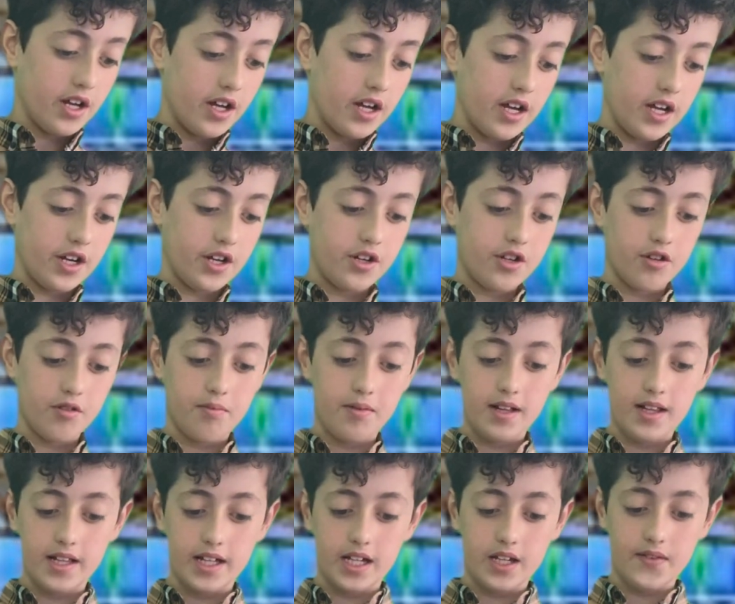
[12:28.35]
into
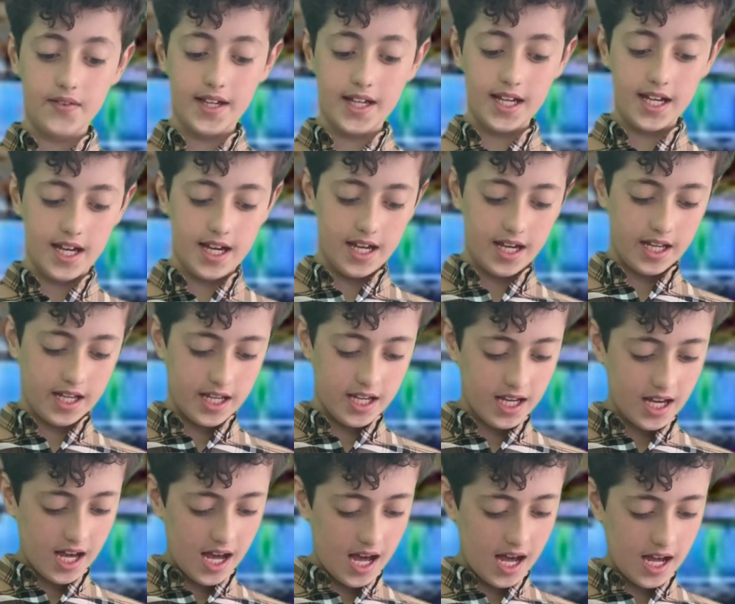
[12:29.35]
believing
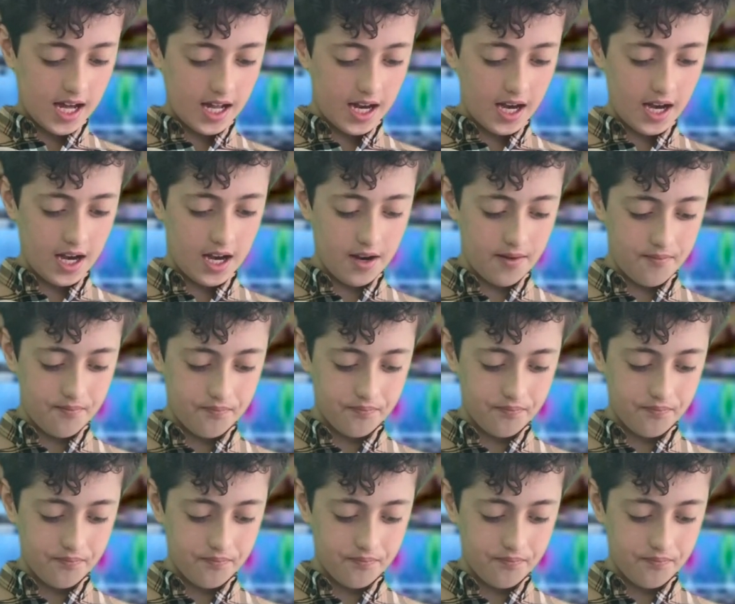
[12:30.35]
again.